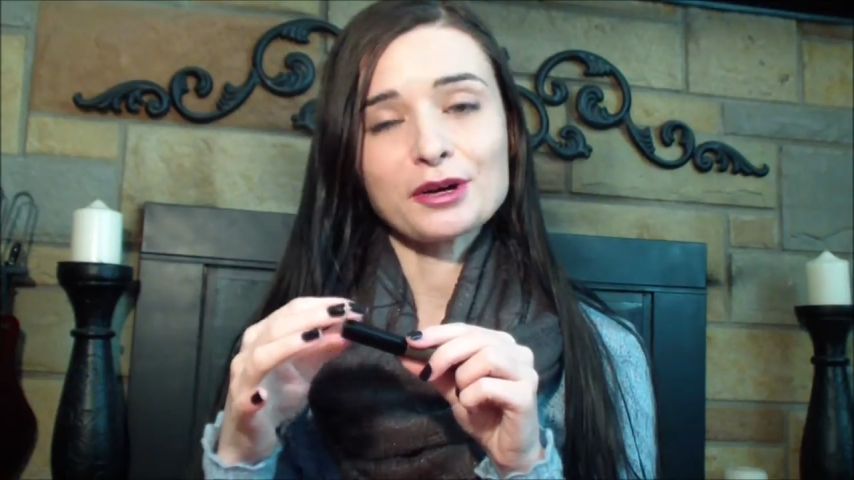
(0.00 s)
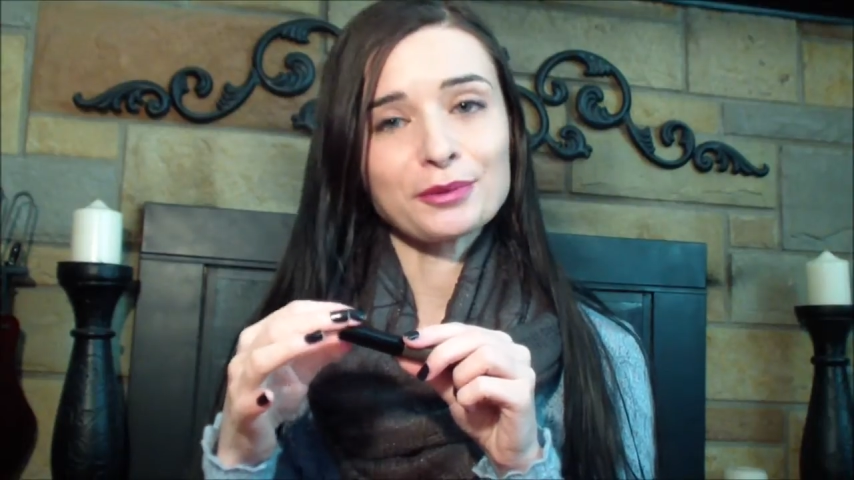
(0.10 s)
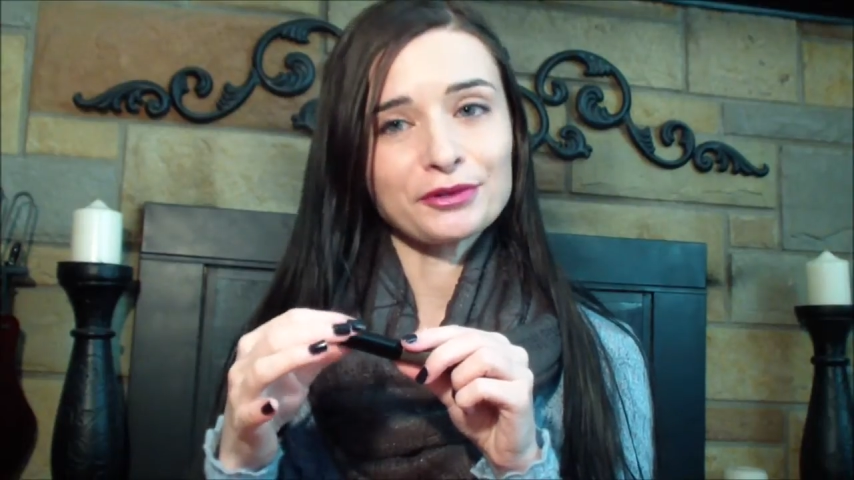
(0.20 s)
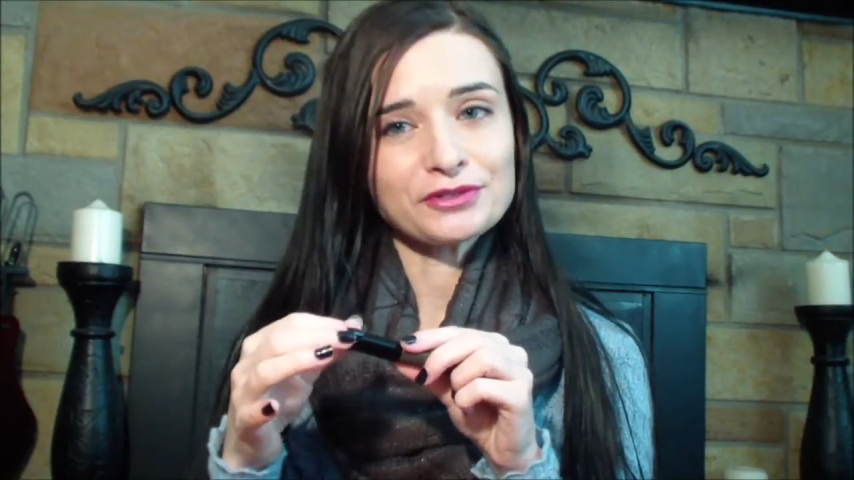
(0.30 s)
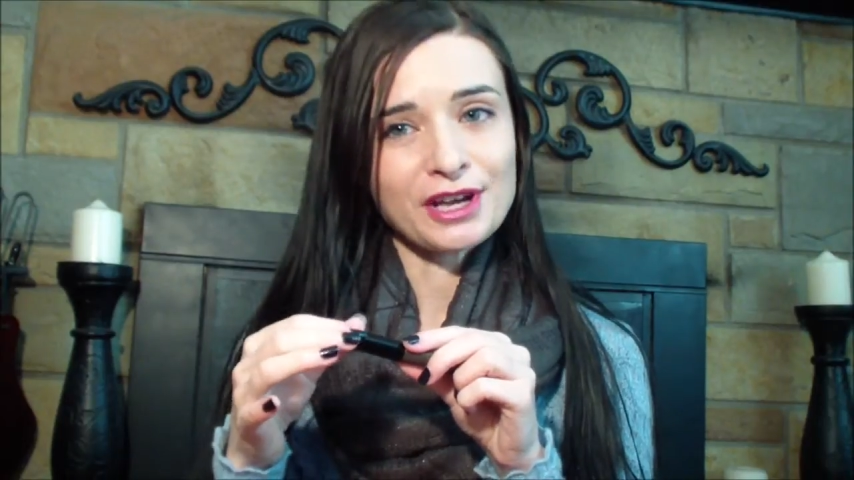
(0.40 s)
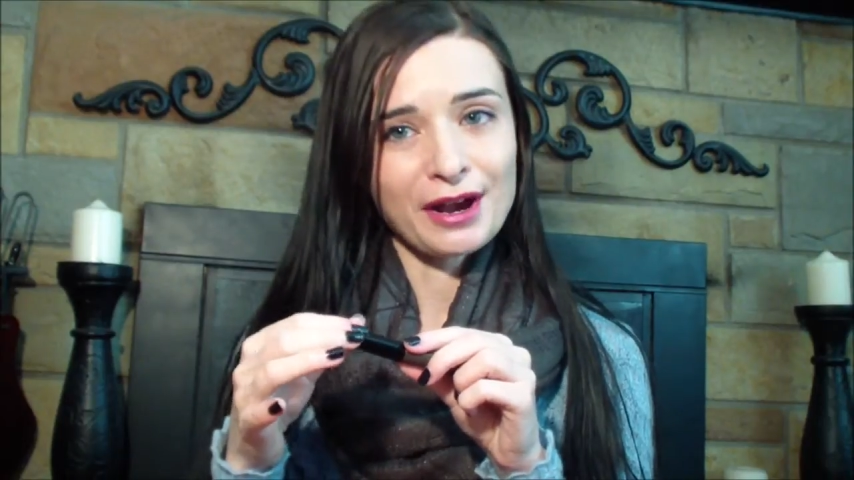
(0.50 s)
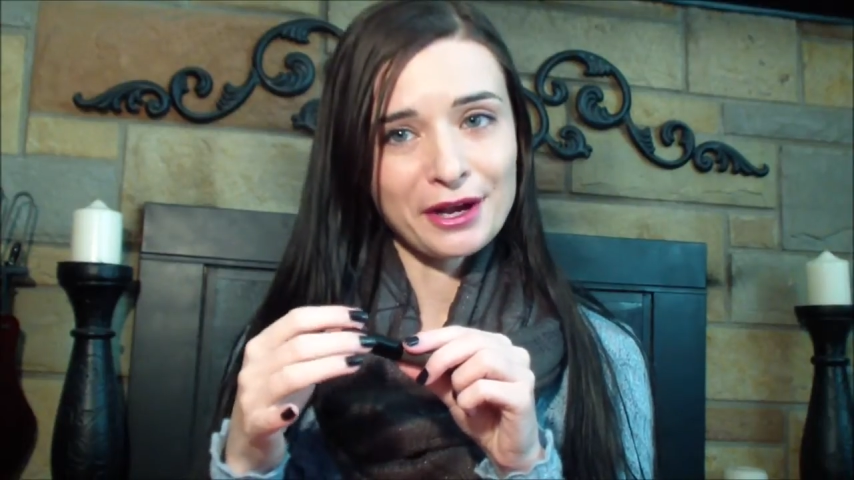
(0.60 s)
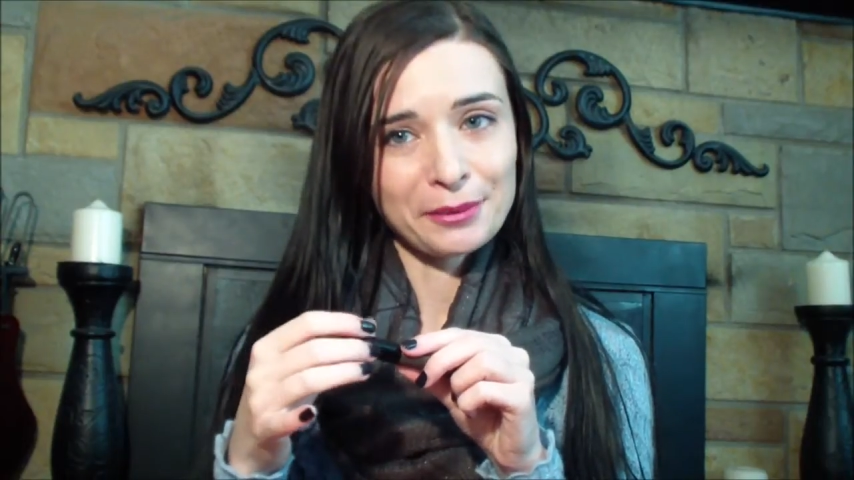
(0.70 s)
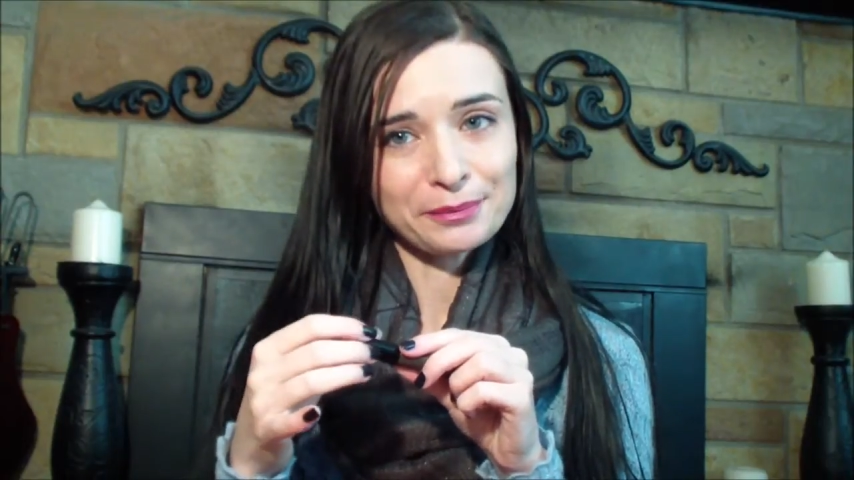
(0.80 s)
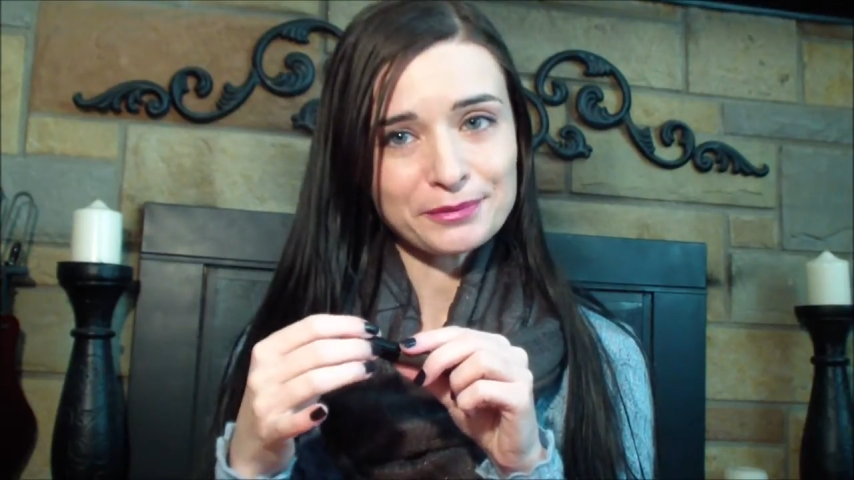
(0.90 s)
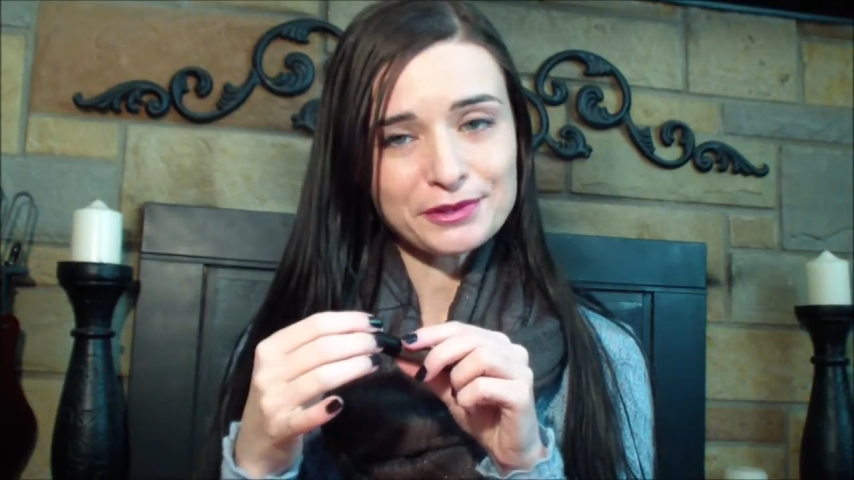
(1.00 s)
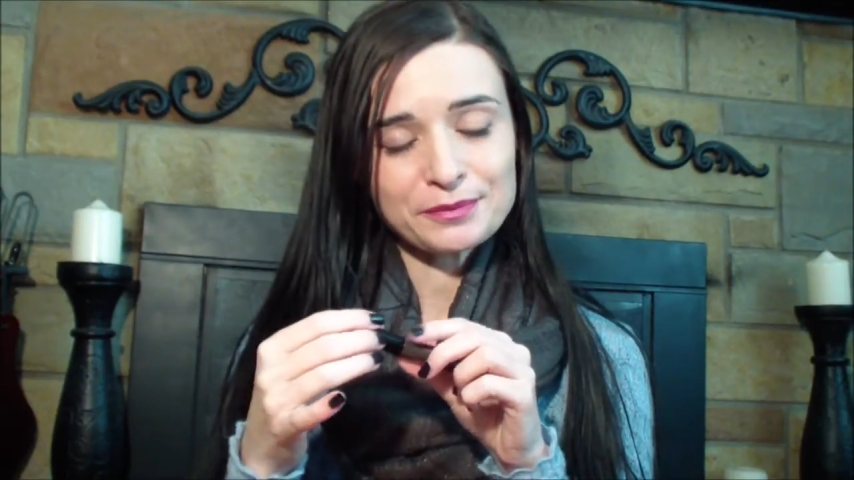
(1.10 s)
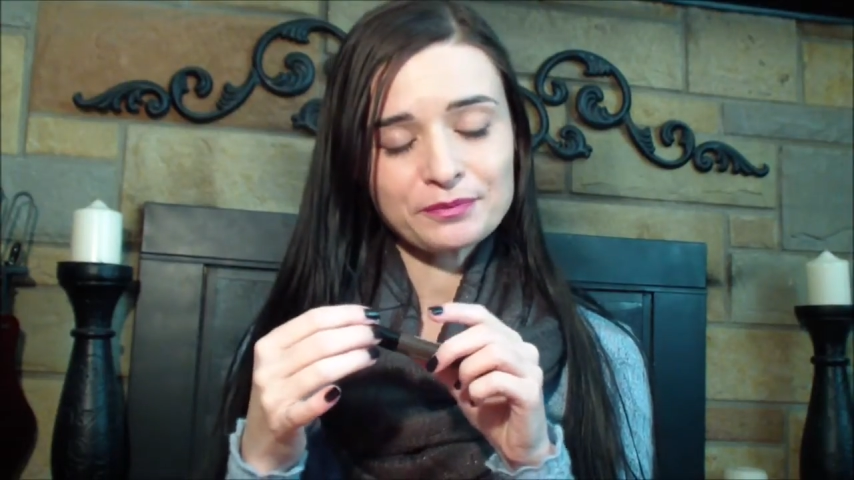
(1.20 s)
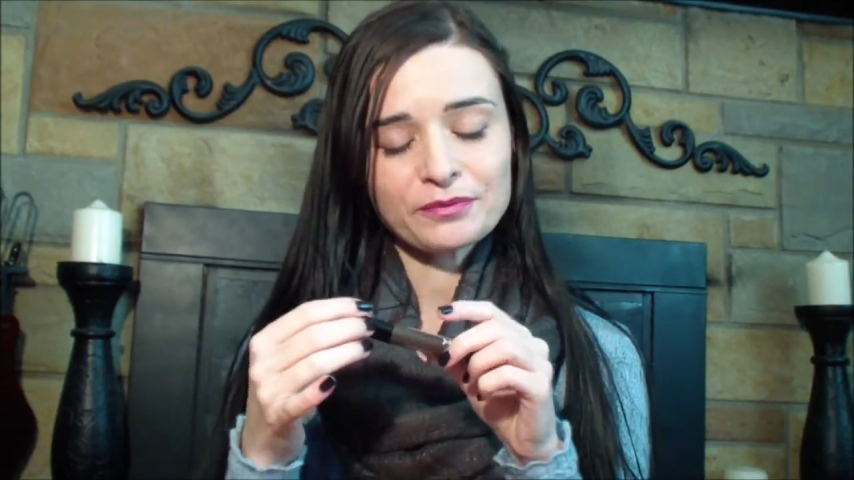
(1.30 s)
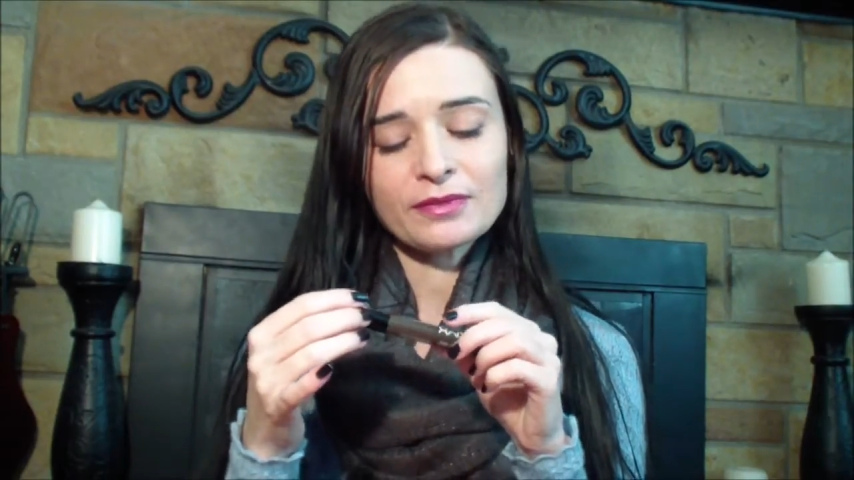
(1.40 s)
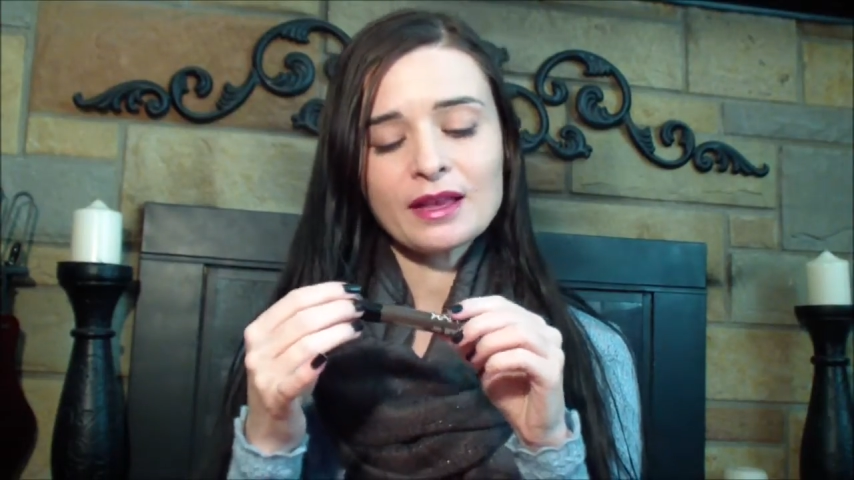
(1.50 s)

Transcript: couple of times,